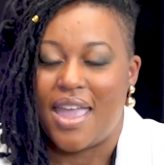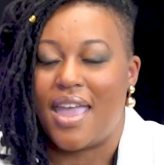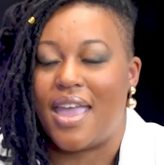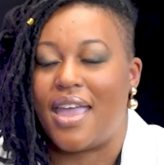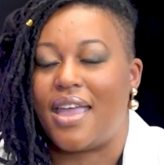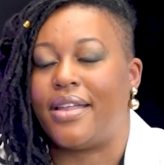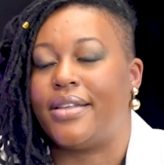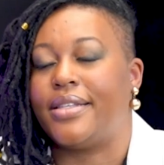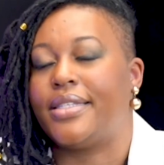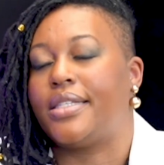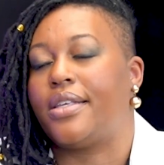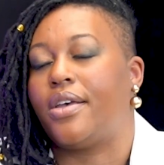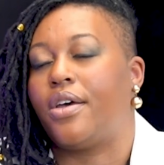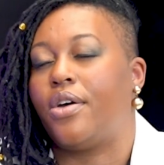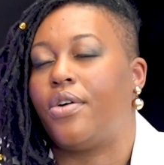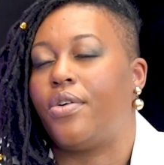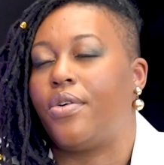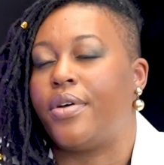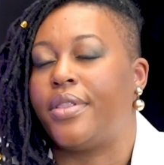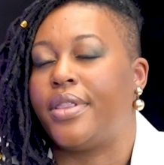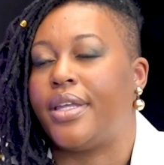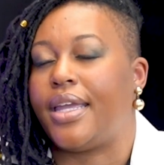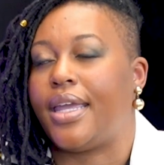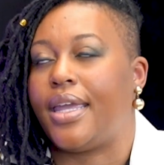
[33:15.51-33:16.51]
And so
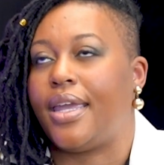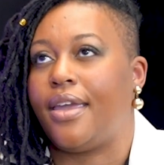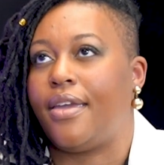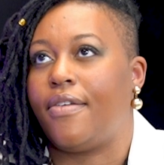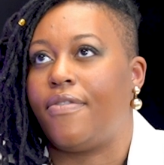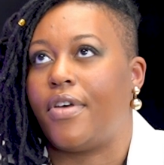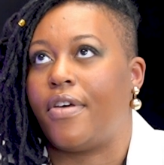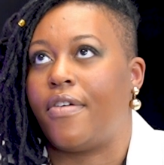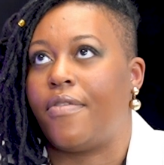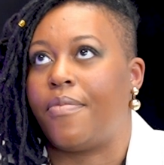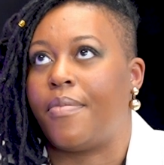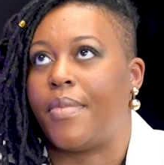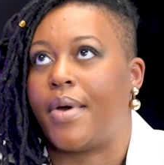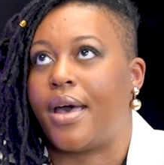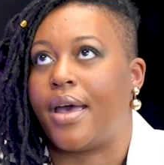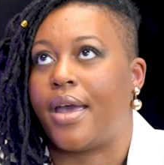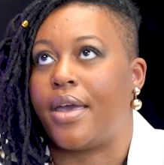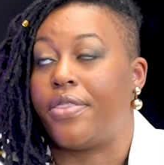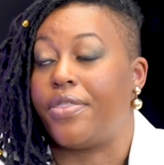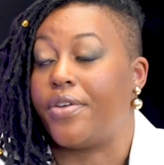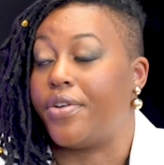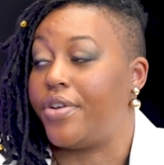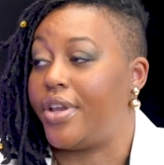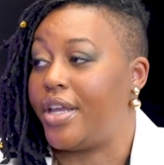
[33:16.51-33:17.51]
on the eve of my
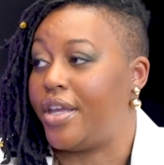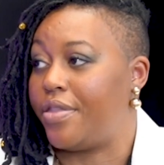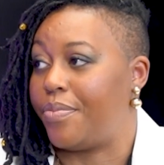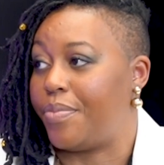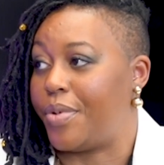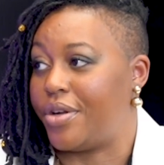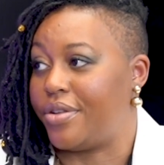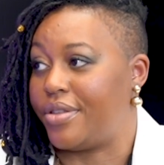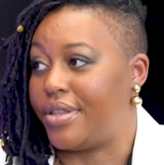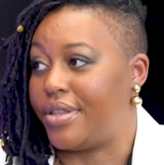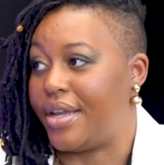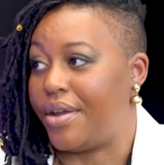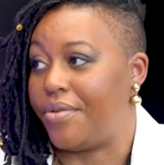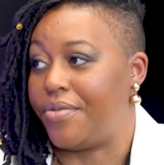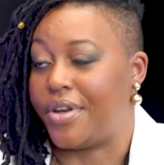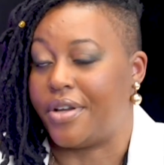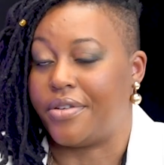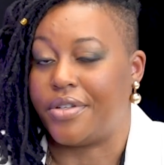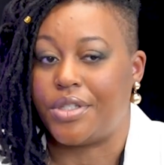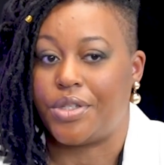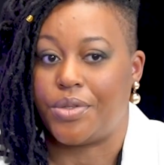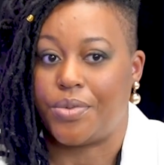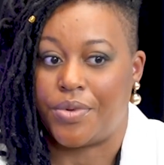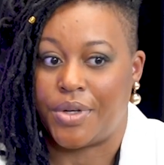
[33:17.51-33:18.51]
30th birthday, when I
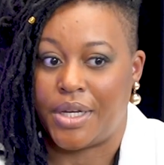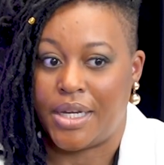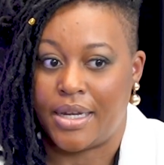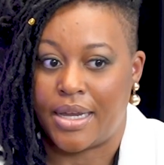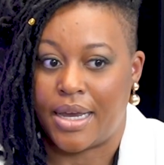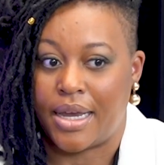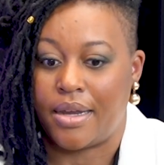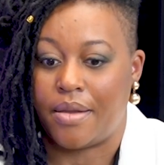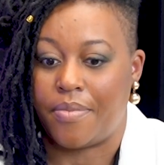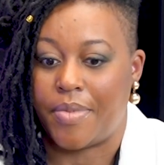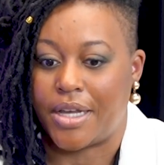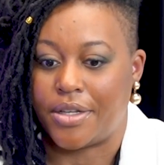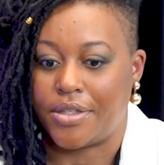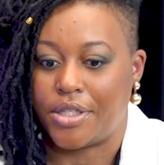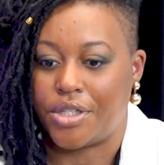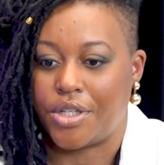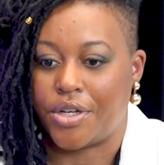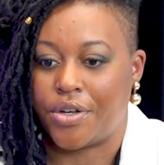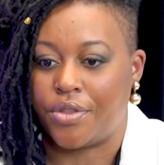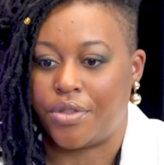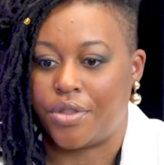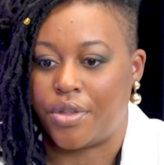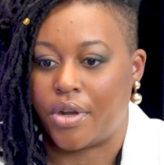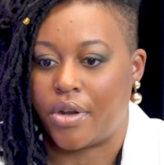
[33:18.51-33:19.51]
was 29, about to
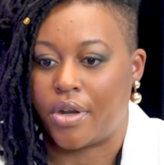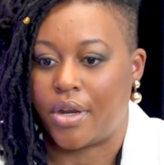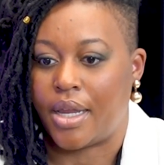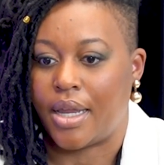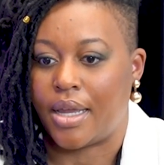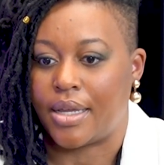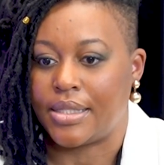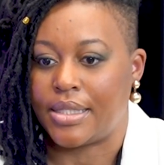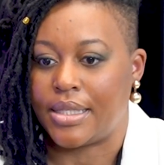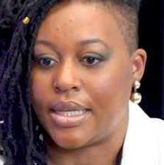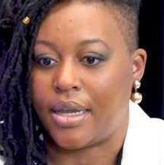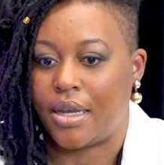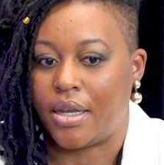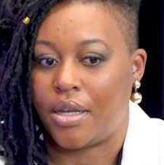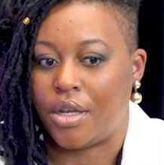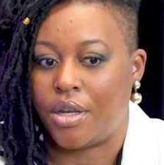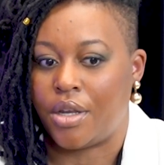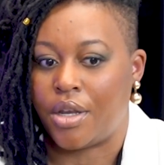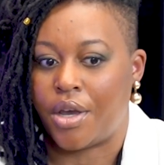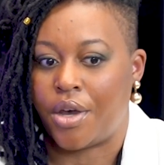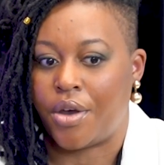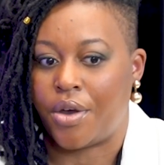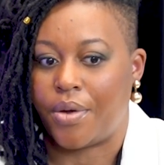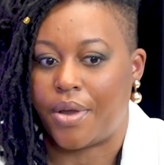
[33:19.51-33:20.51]
turn 30, I said,
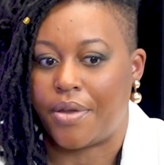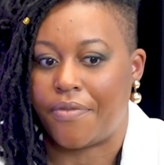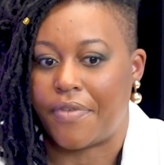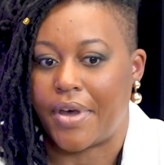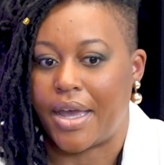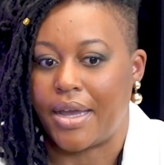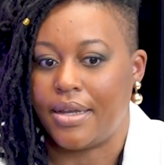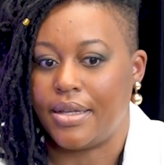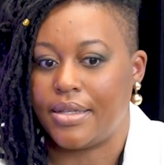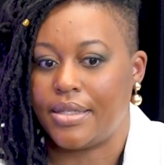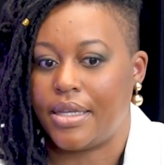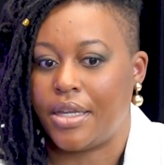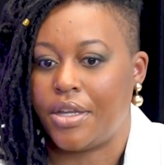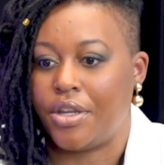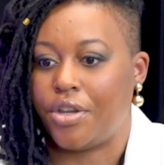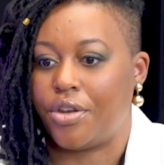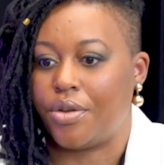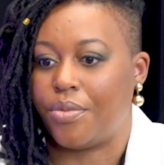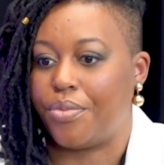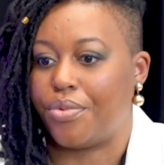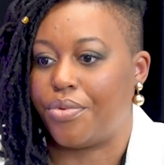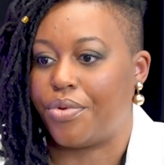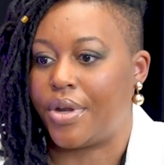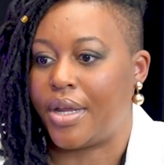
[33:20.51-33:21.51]
if I continue to
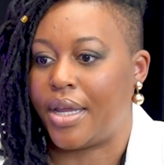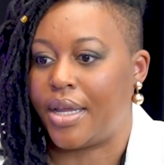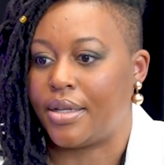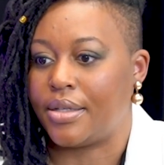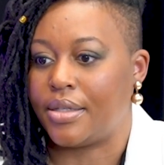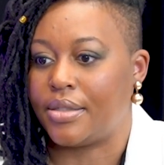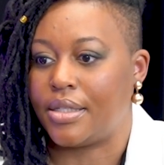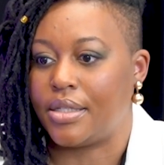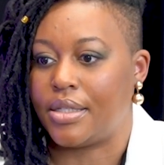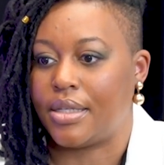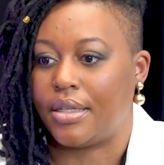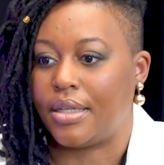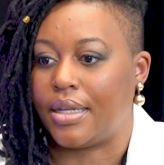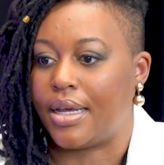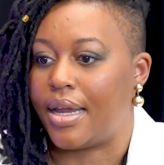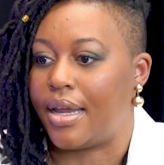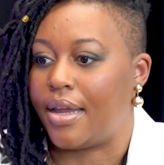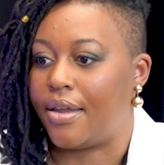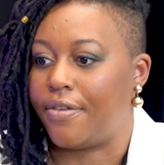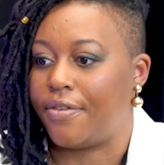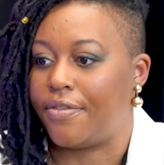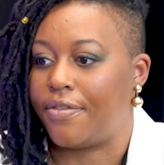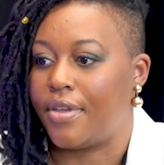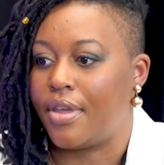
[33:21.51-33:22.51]
bring to
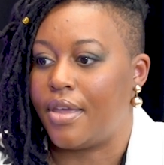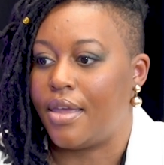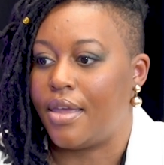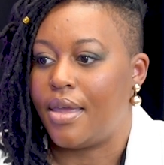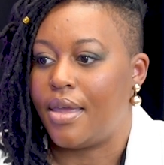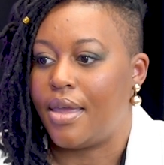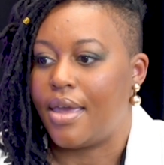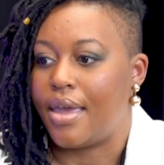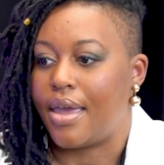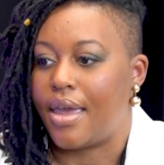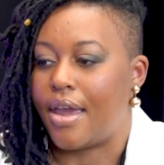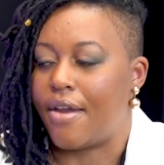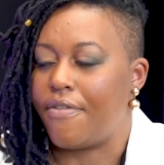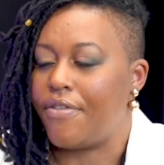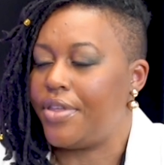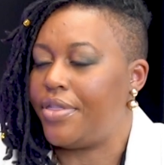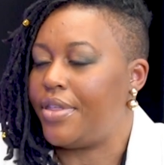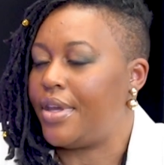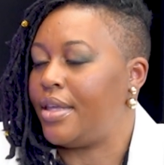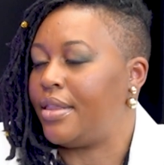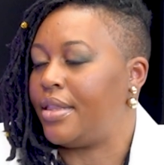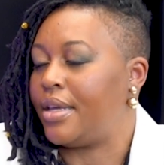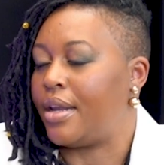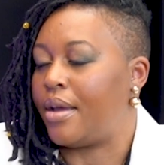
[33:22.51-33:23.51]
life
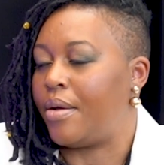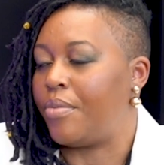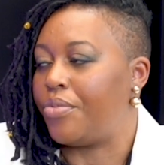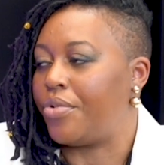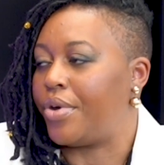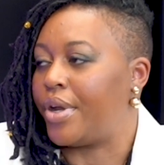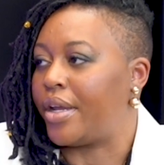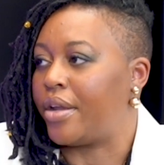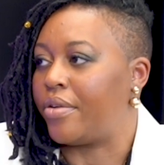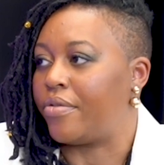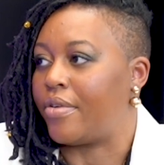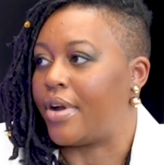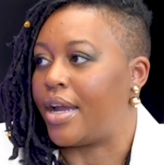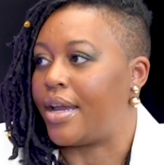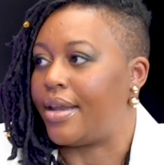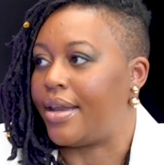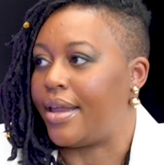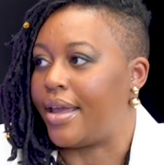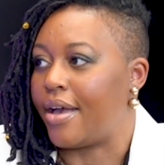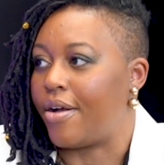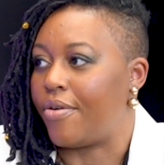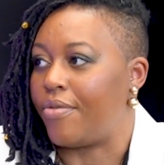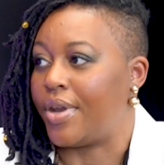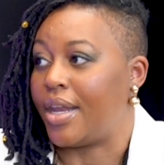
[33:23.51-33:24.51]
everything that I'm bringing right
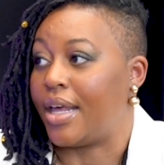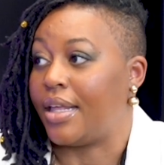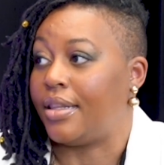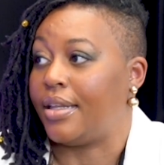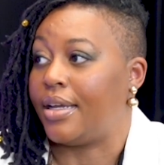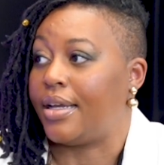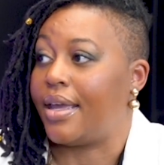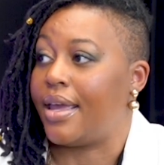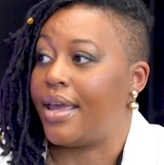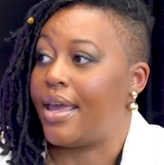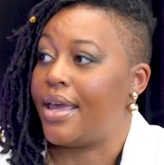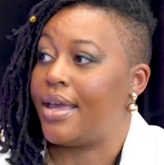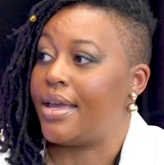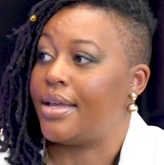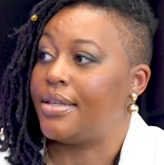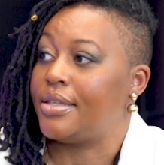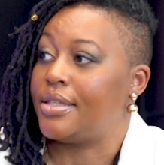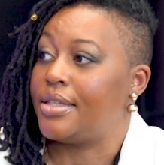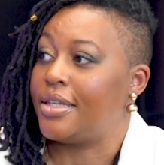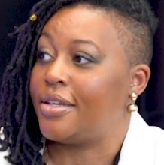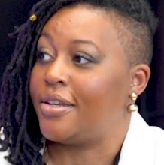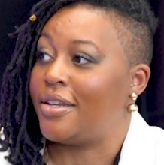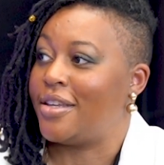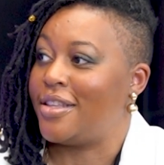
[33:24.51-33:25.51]
now, when I look ahead
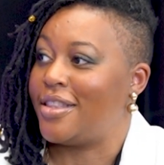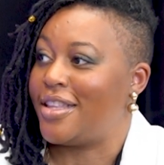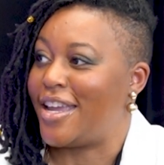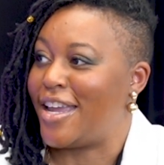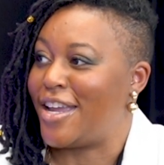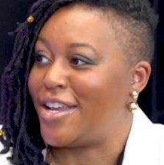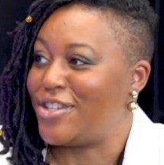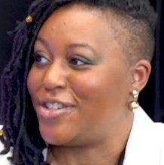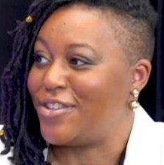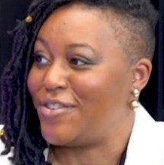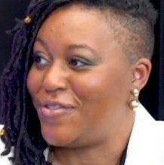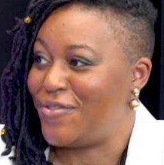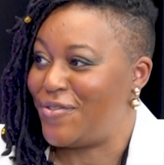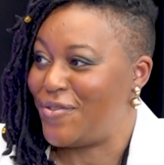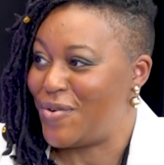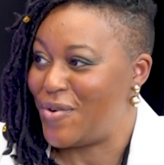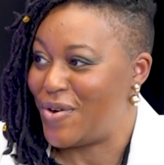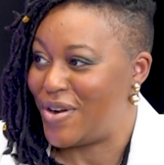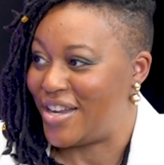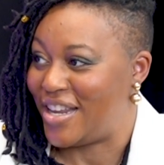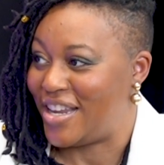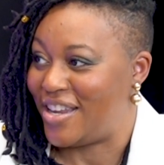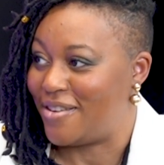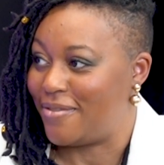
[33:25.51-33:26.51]
to the age of
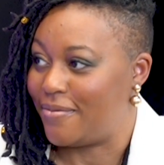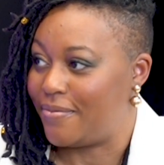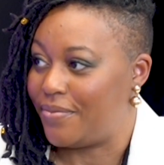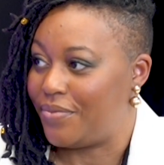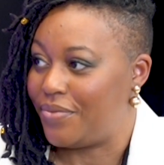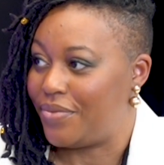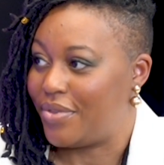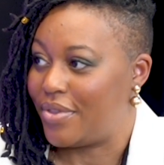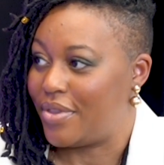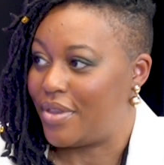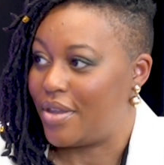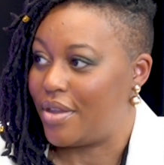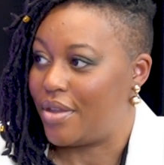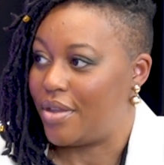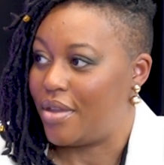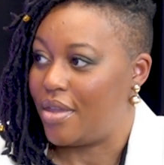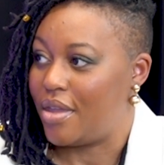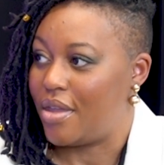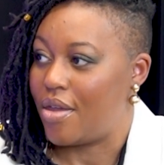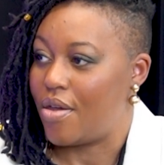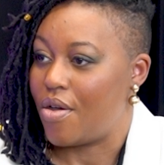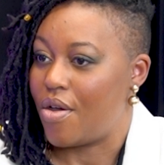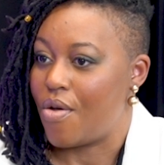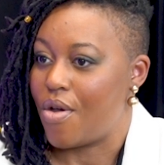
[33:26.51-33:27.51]
40,
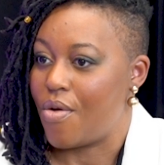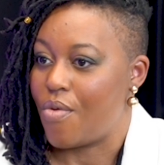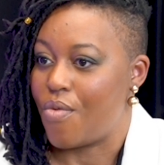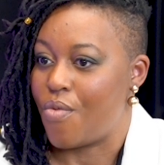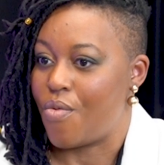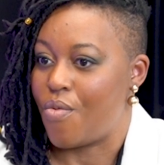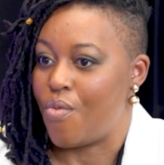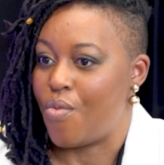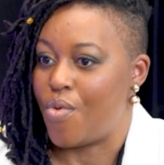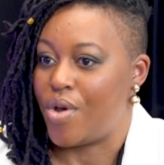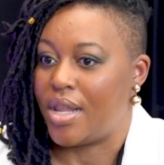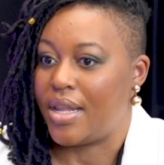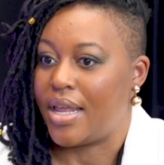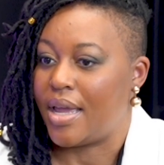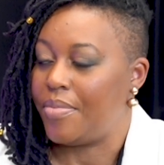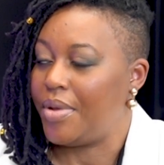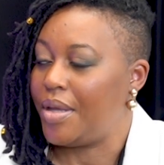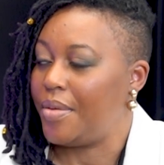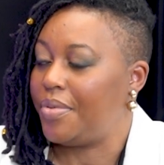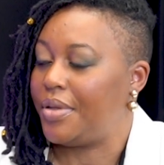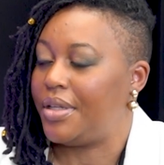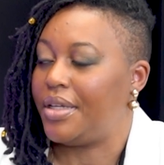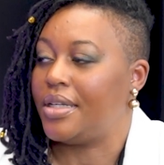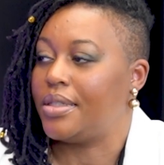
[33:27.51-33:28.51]
will I be
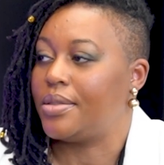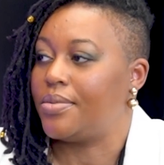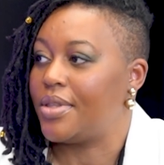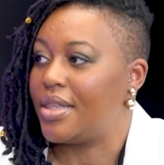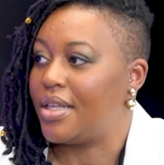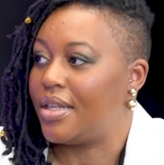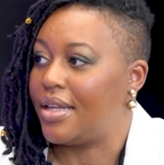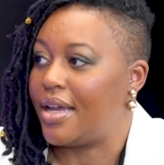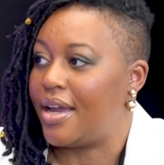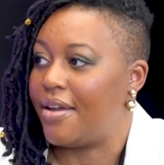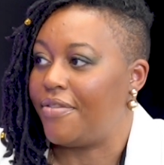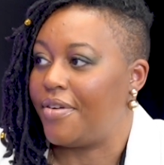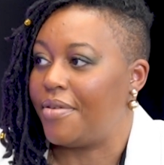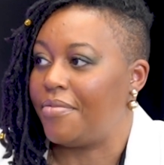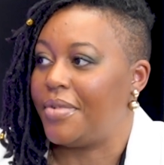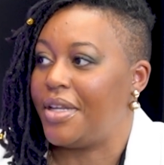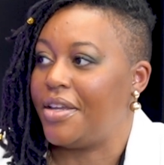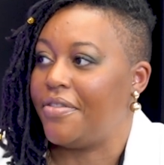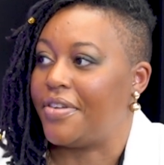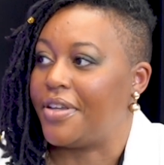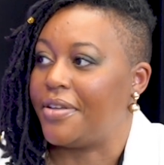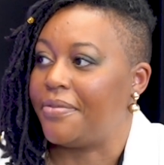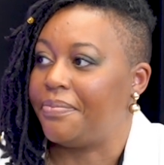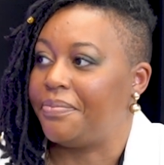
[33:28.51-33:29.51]
pleased with the life I'm
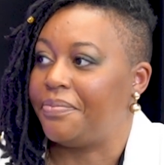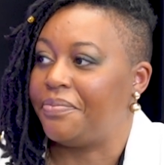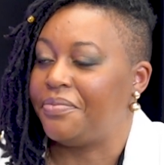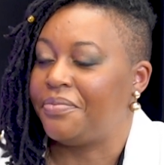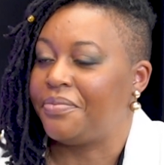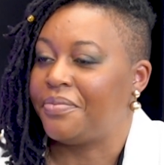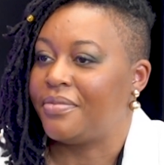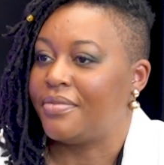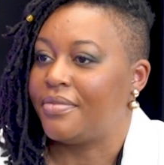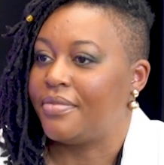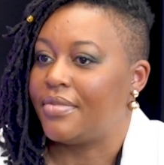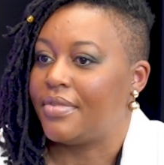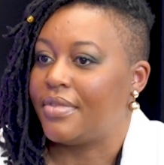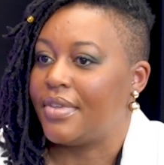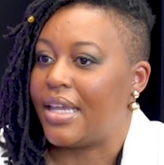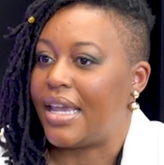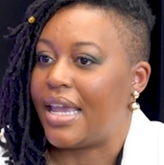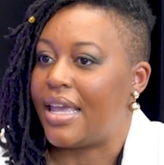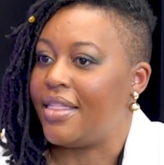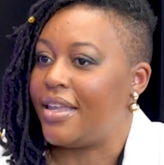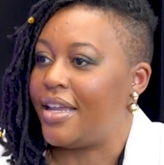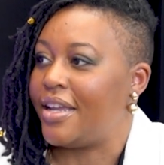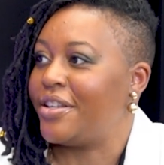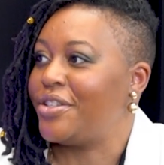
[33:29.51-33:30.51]
living?
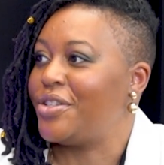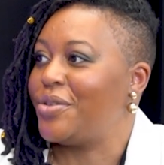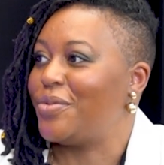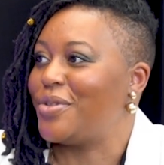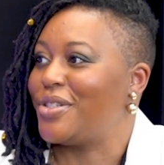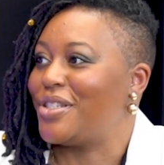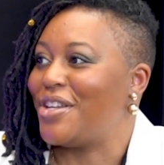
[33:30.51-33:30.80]
And the answer was